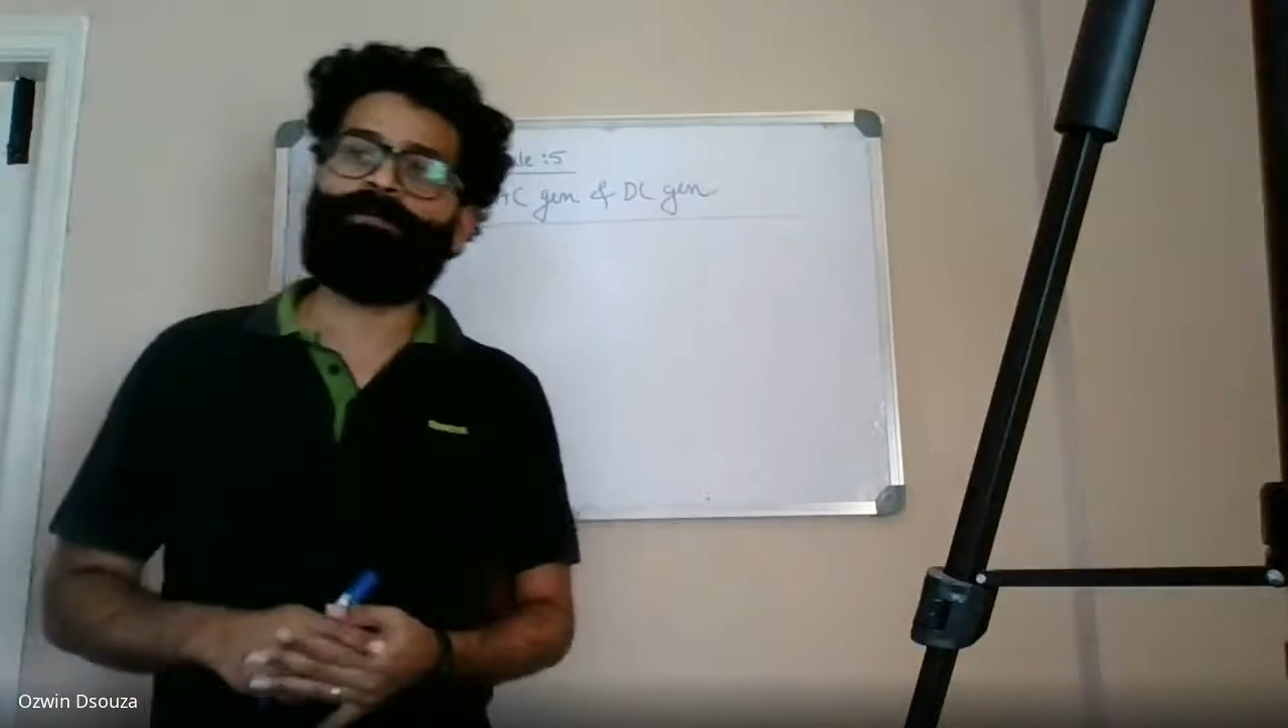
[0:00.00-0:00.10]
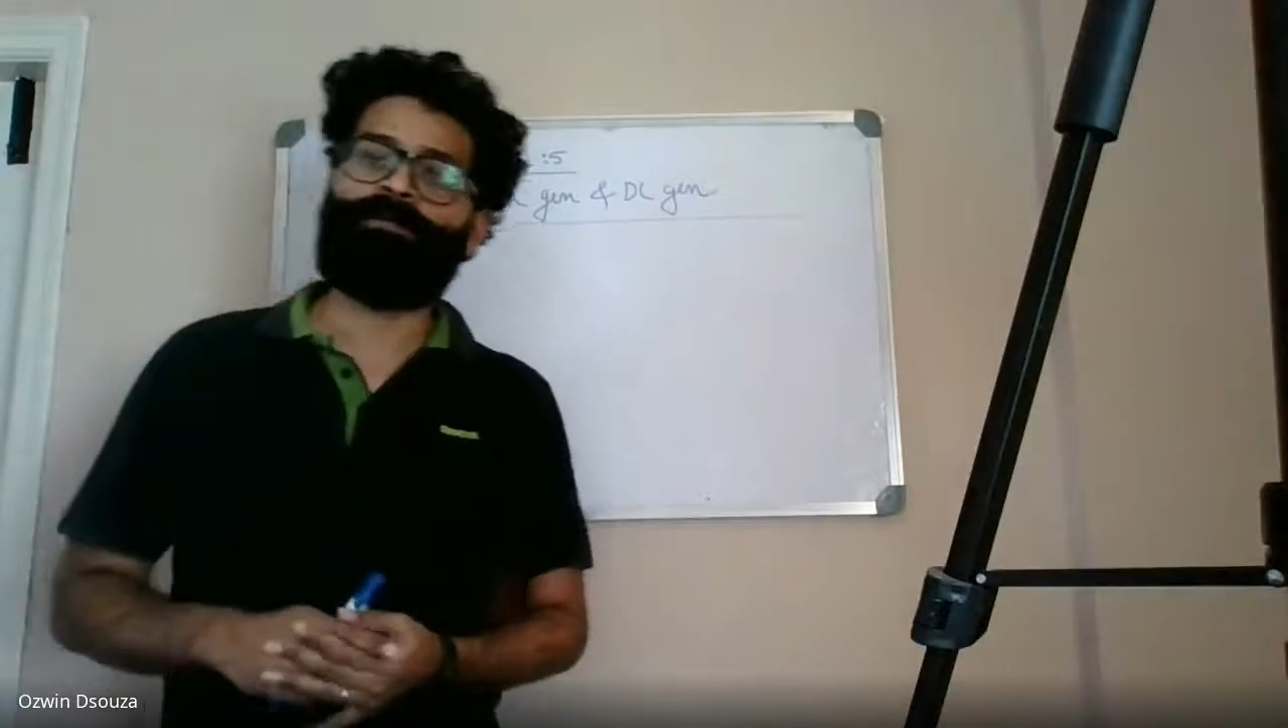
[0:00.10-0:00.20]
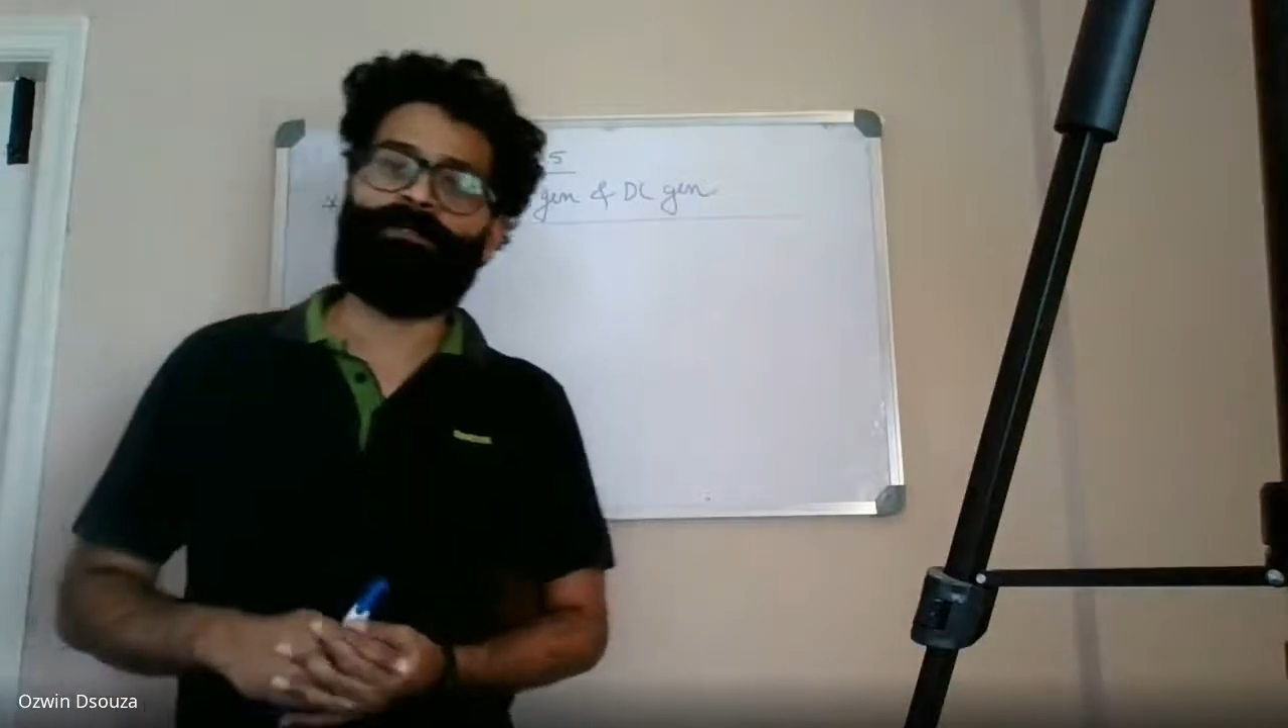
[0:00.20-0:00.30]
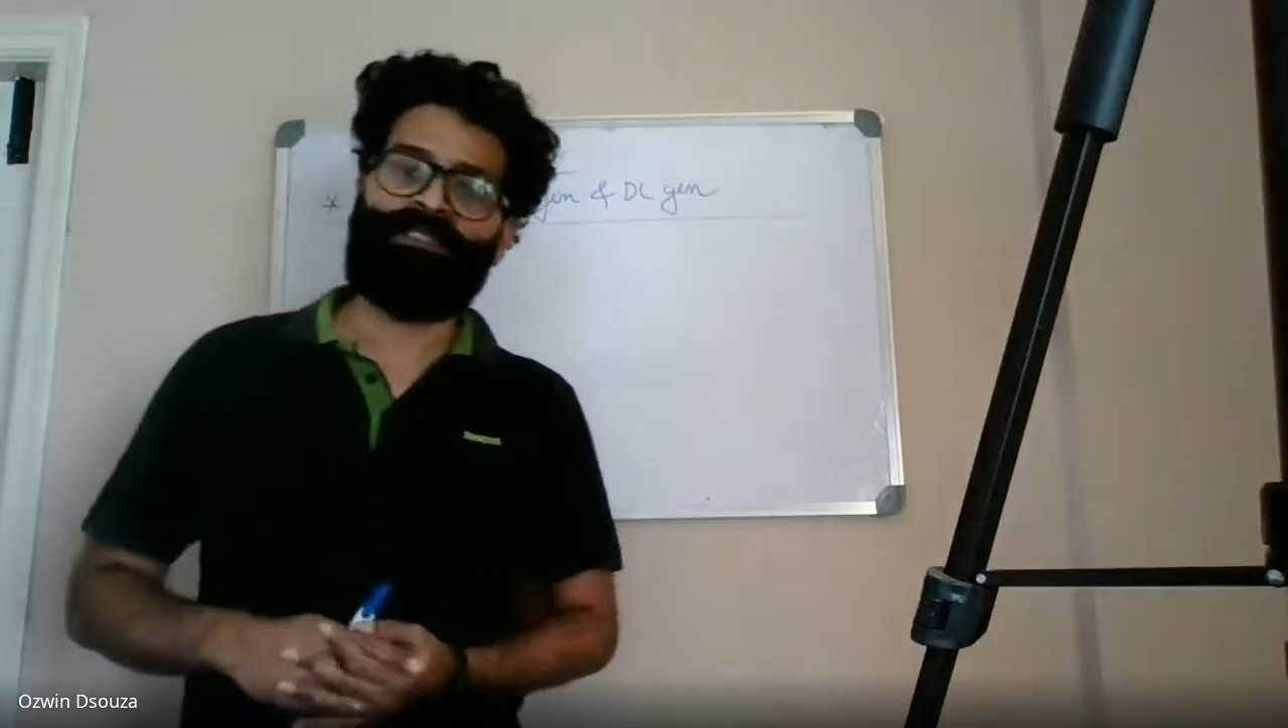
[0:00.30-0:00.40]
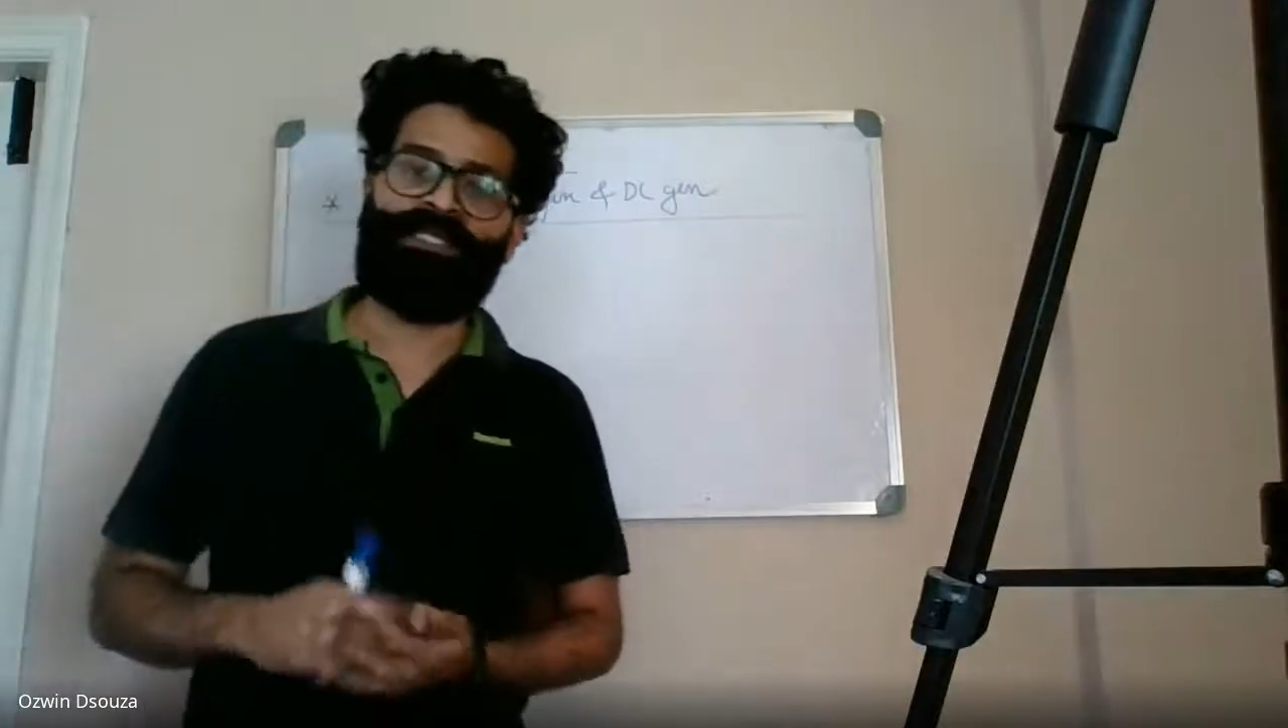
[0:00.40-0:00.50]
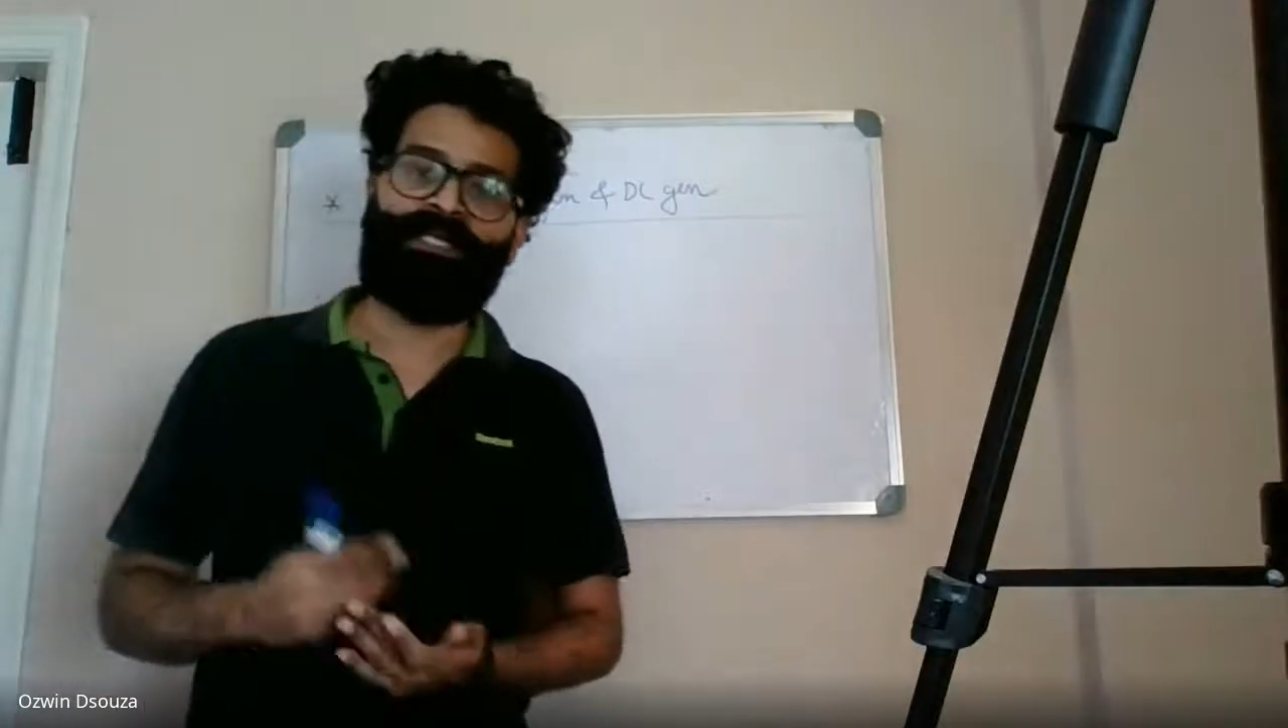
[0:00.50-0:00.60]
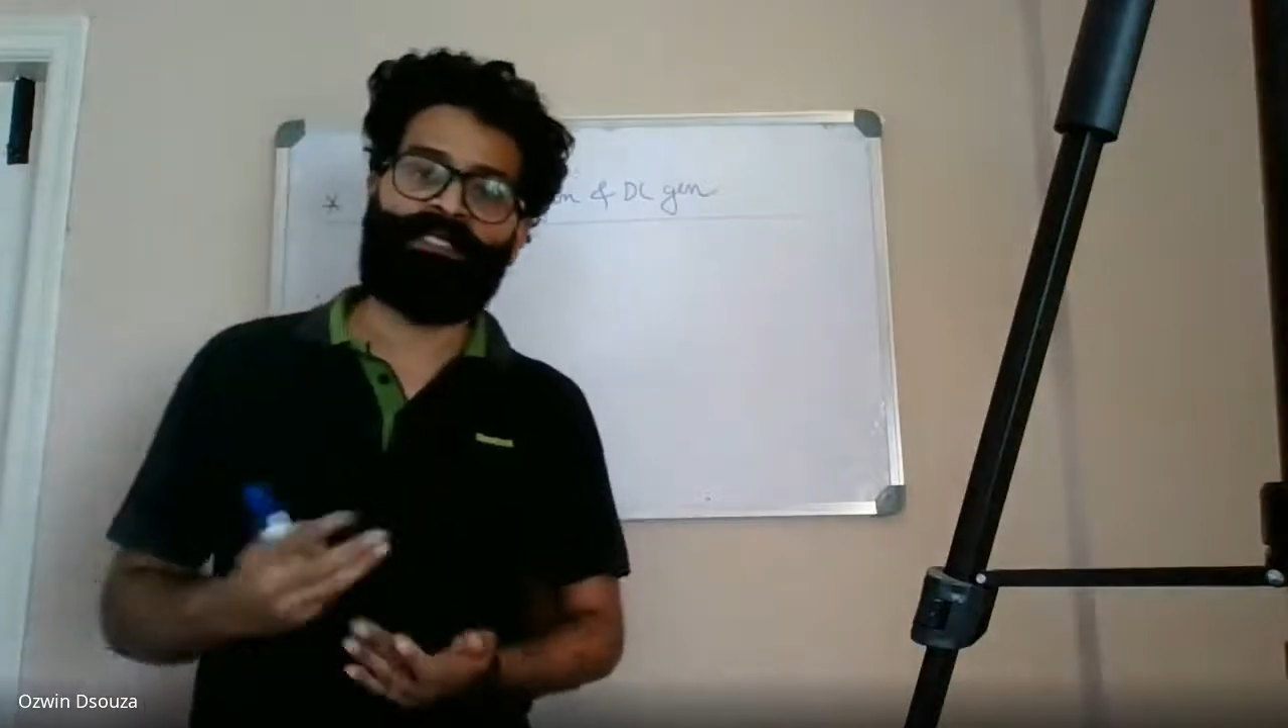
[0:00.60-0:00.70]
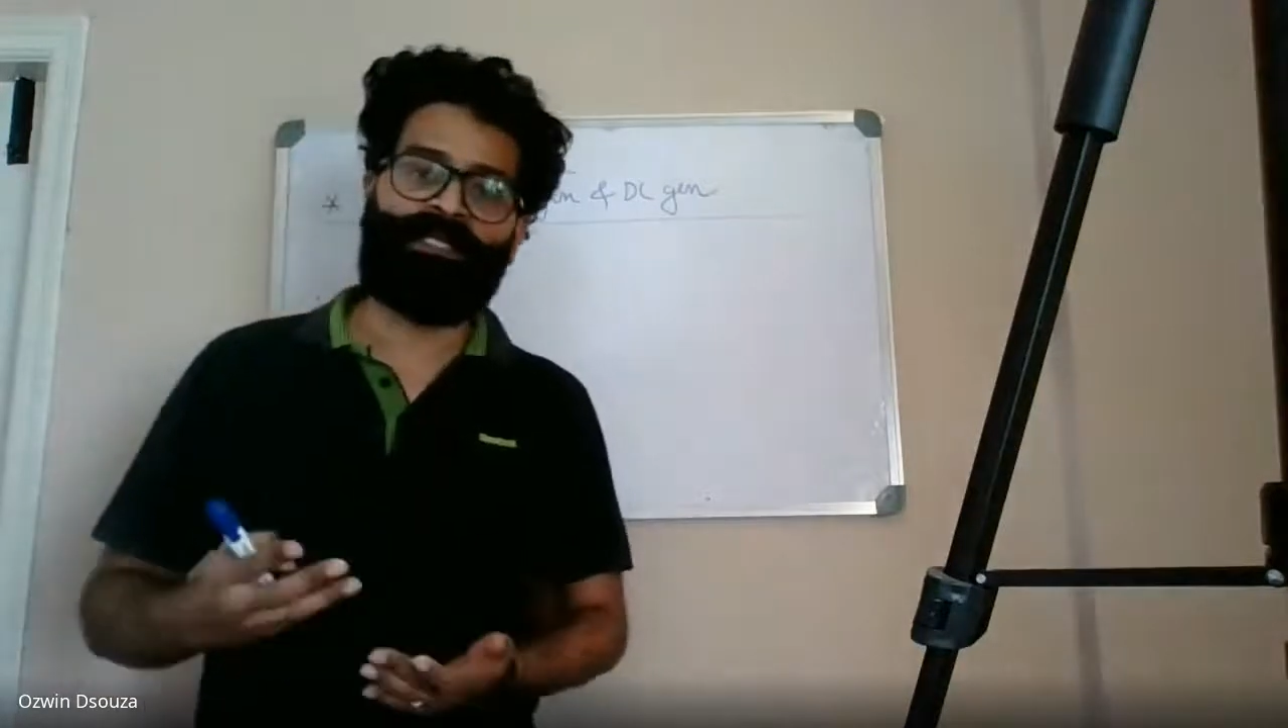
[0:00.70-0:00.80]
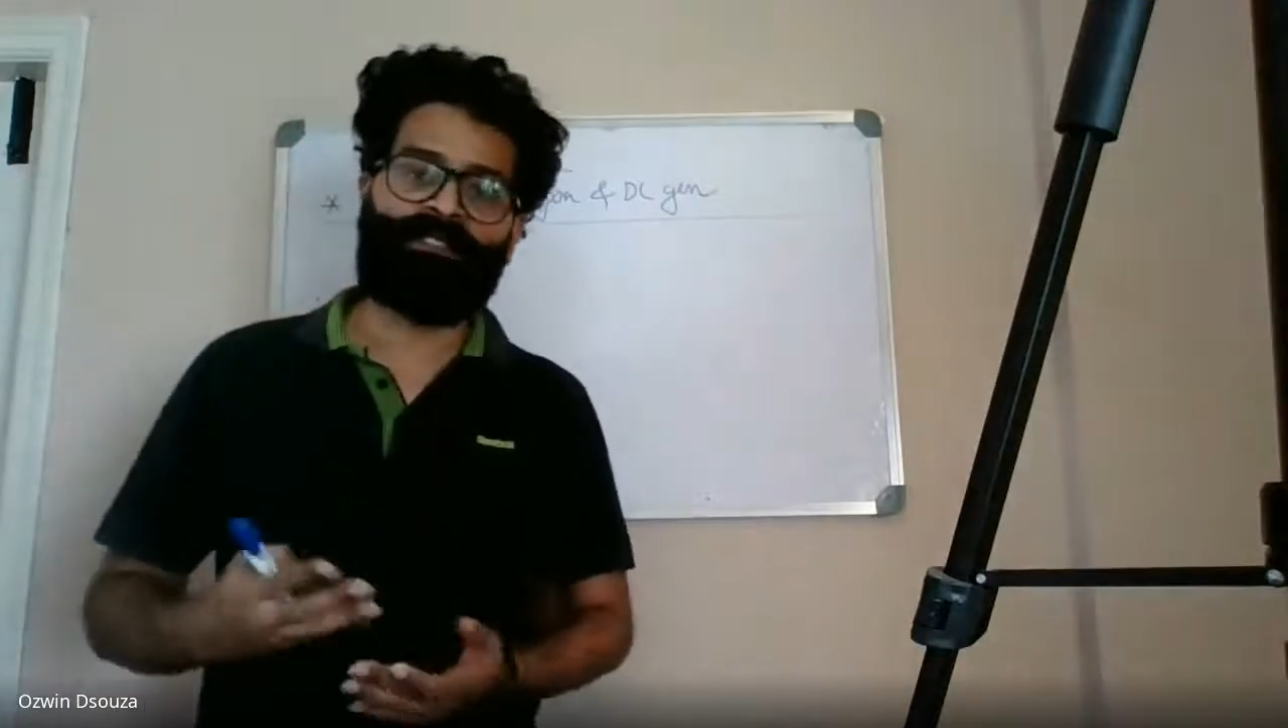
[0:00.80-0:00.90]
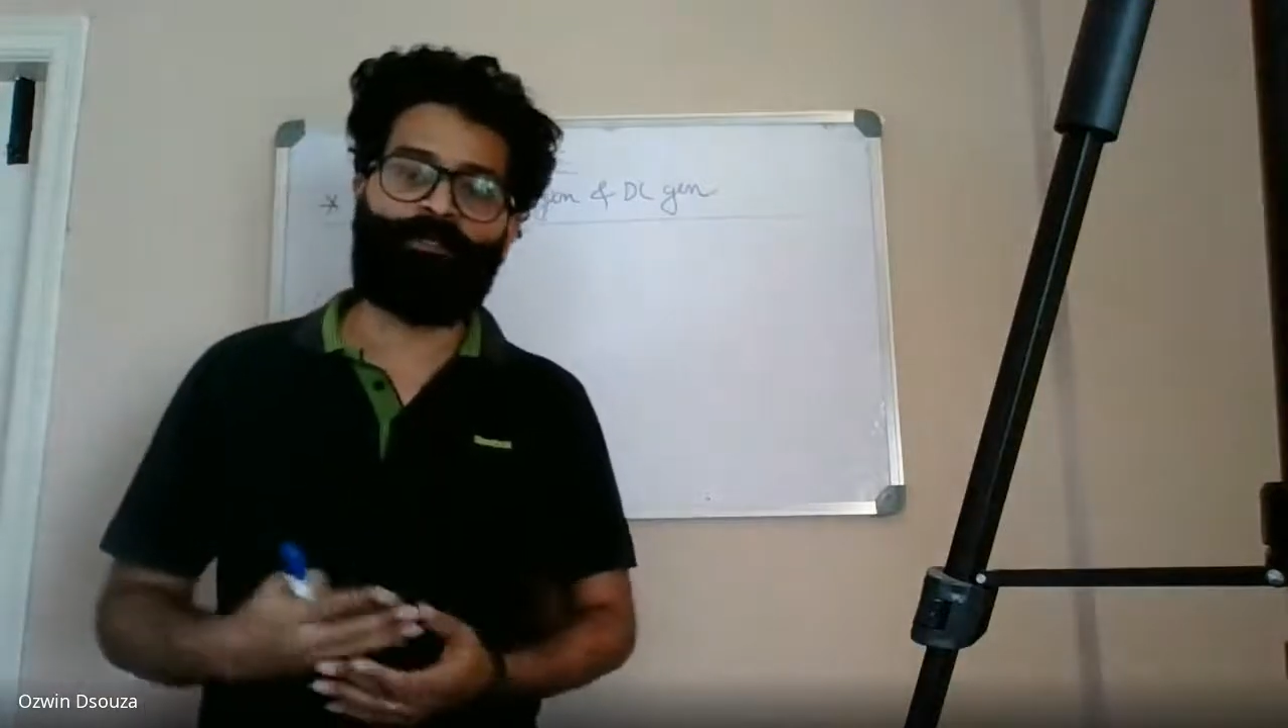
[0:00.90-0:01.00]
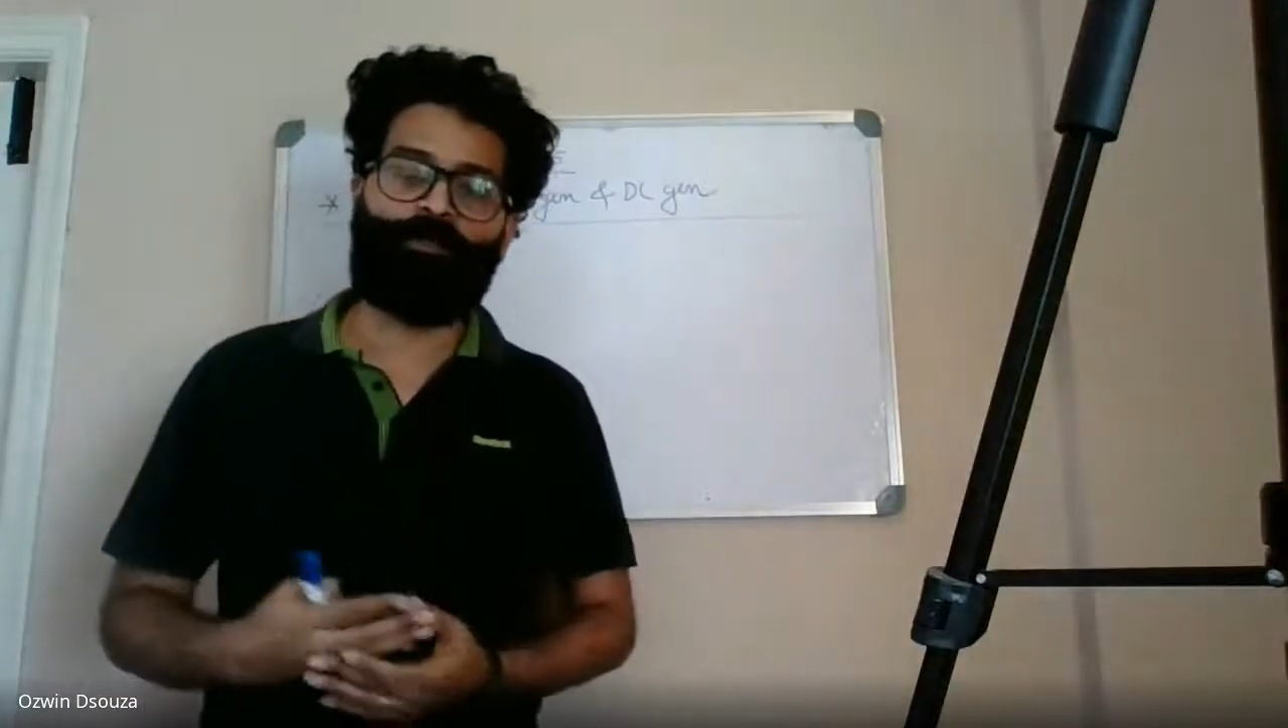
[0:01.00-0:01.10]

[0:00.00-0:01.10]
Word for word: uh, the construction